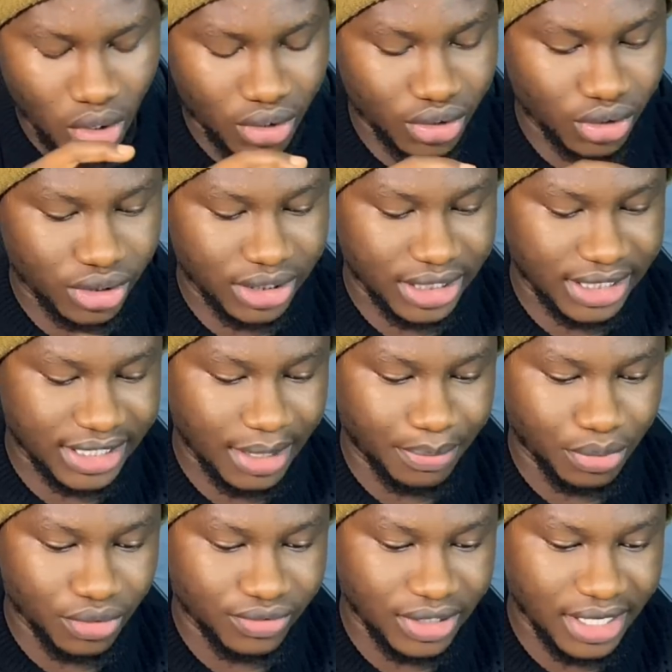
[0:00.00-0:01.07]
once it's
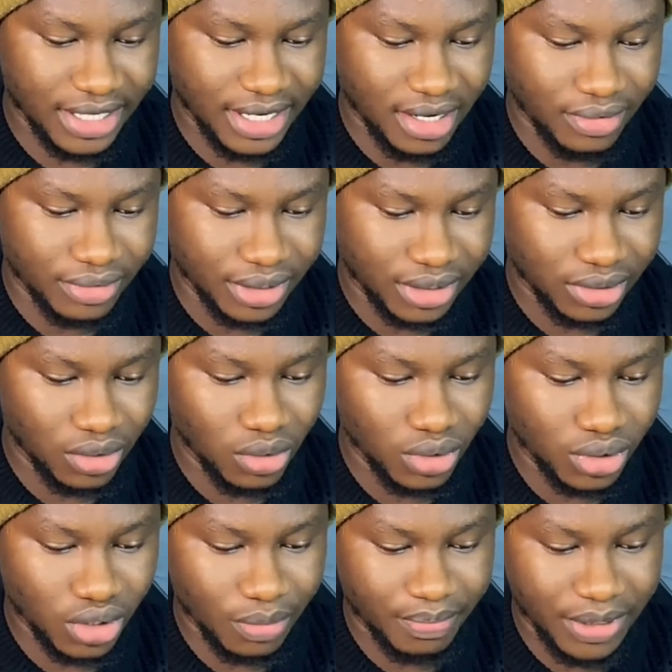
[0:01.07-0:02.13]
approved right now, it
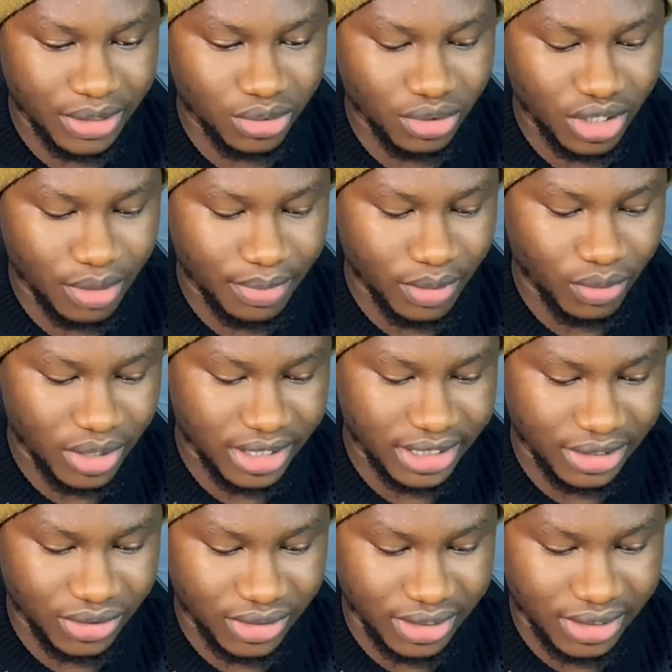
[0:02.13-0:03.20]
loads up my Tonkeeper Wallet
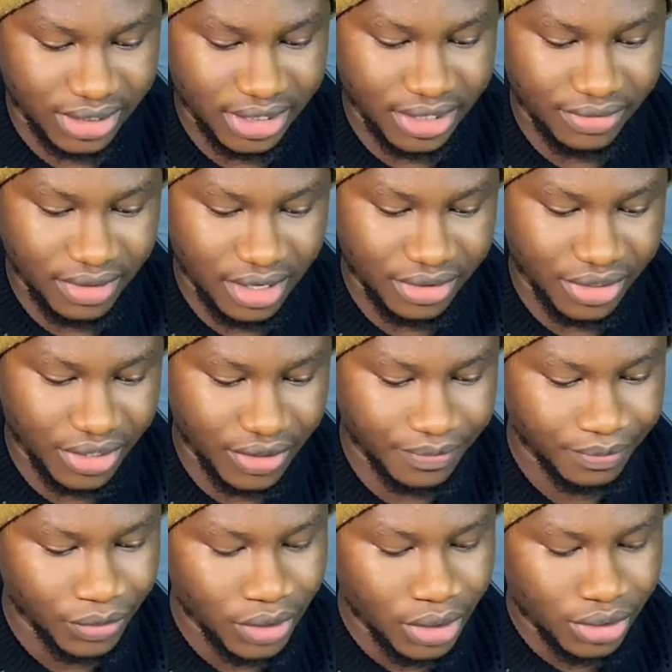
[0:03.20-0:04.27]
as you can see around
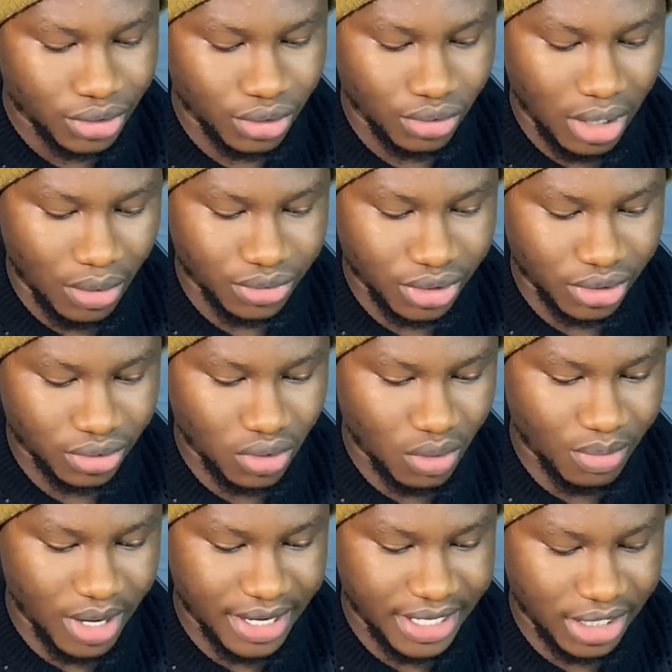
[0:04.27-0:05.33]
here. So I'll just
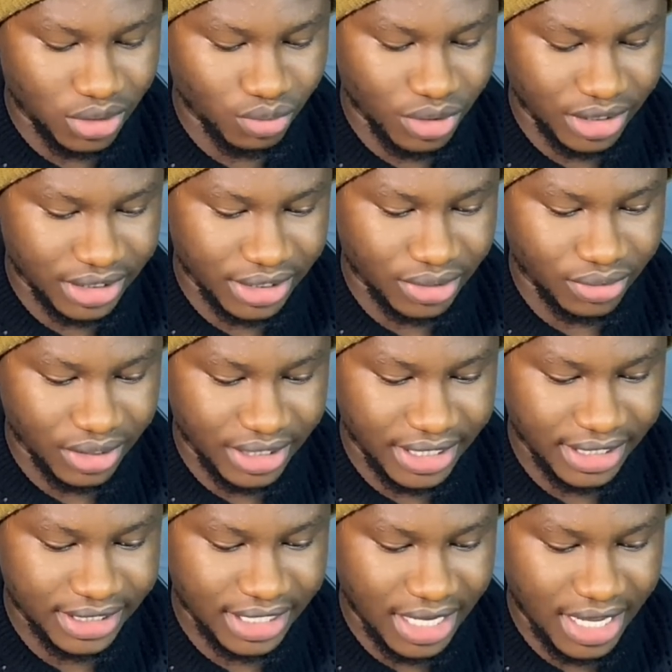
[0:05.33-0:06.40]
come right here to where it says
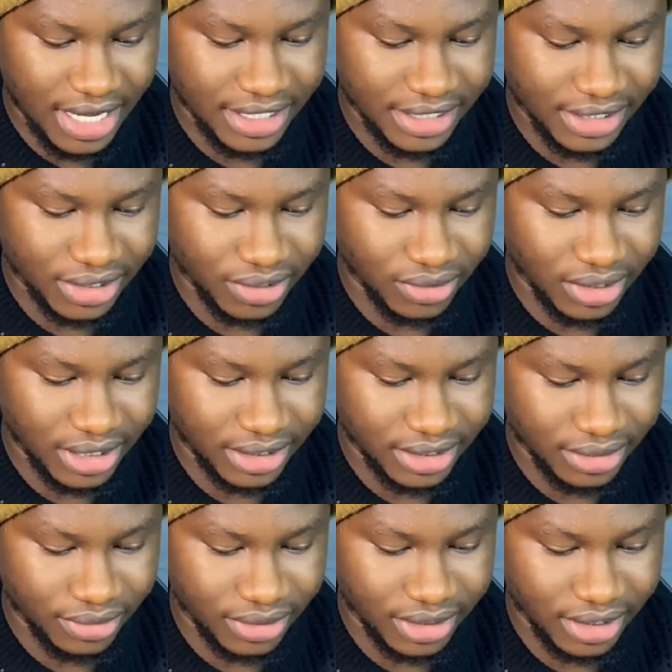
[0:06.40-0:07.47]
connect, and this is
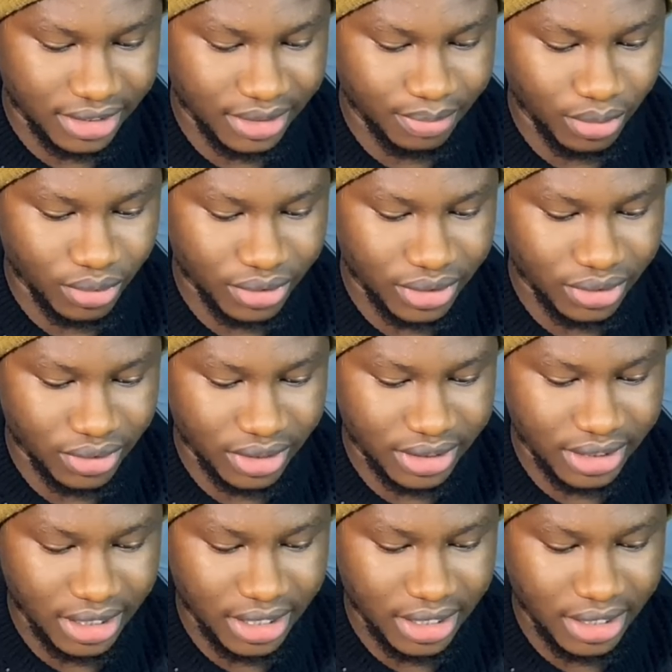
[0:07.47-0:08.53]
connecting to sexy bot dot
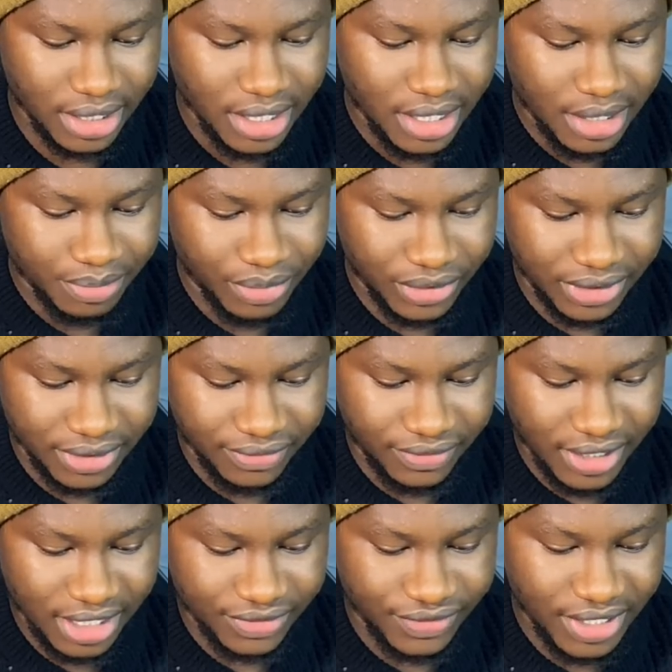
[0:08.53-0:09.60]
pixel
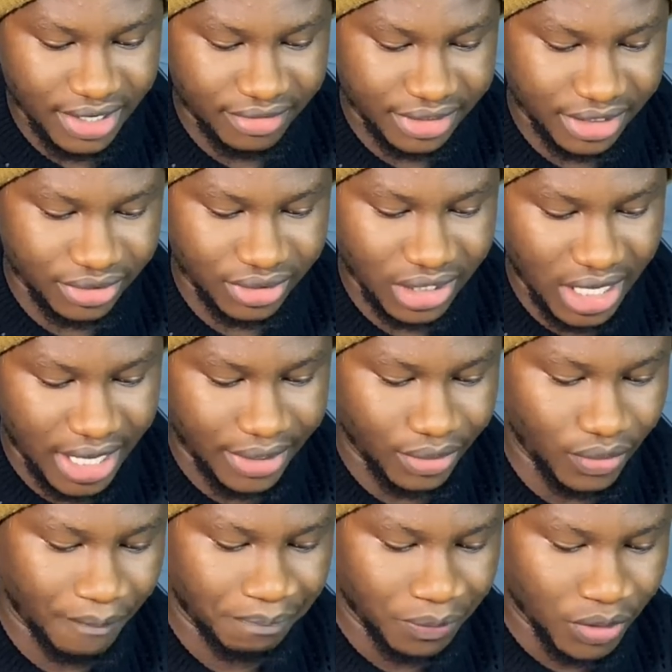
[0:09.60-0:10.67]
vars v r c dot i
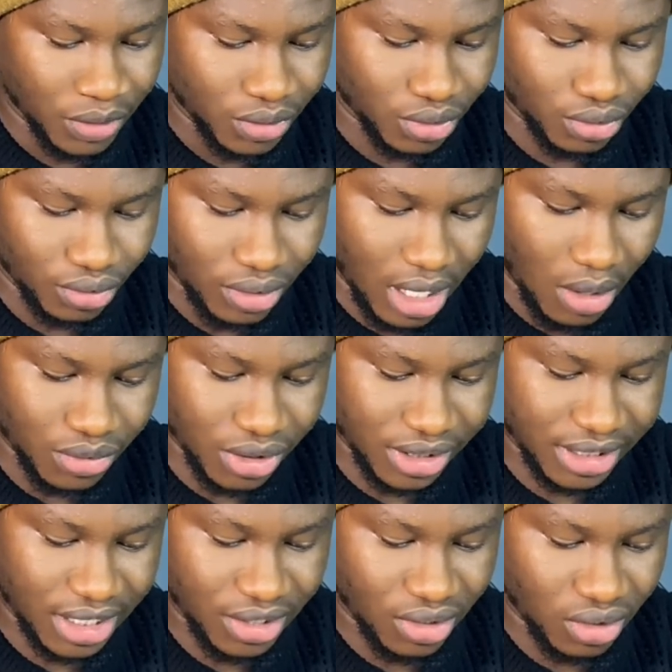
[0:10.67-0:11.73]
o. So I'll
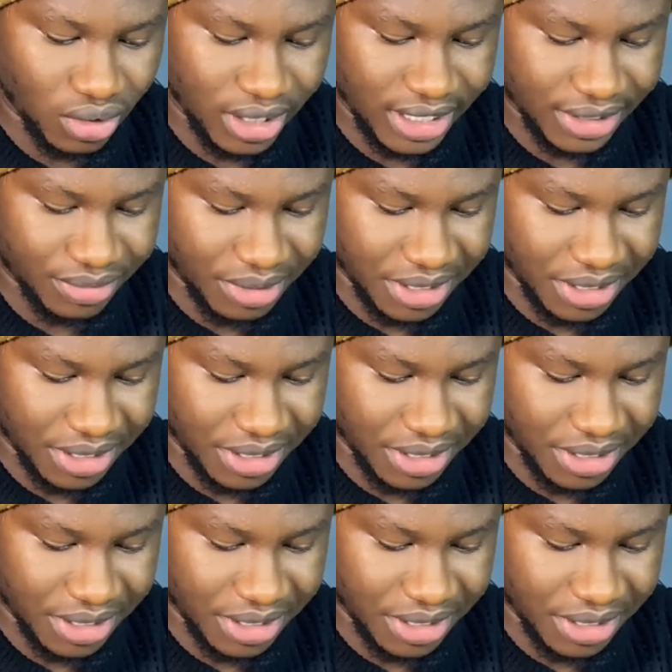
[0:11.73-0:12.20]
just click on connect